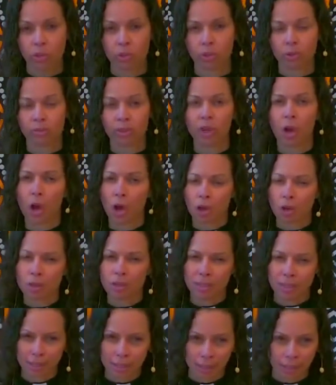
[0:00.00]
who serve
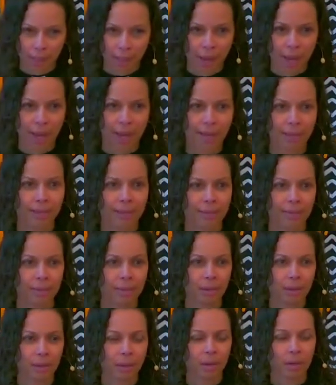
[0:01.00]
an all seeing
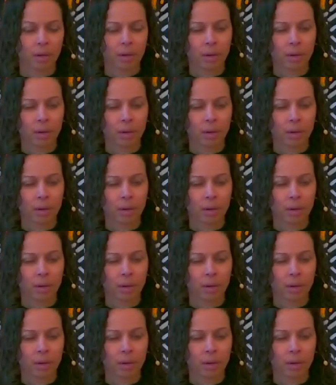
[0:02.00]
God